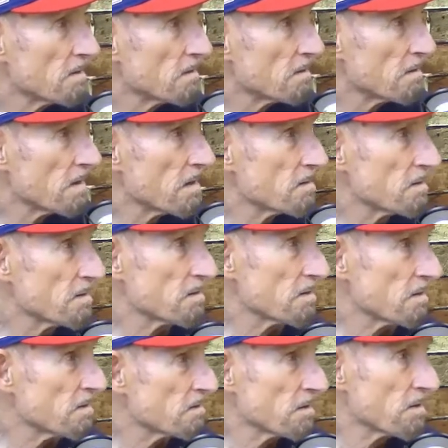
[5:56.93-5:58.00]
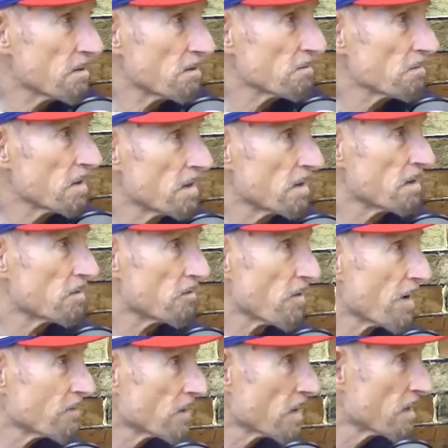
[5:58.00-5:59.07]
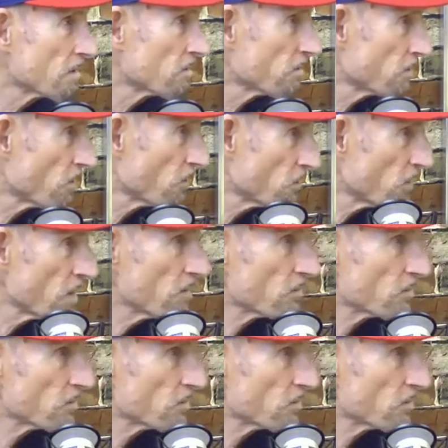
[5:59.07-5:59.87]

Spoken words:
ACC, and drafted 13th or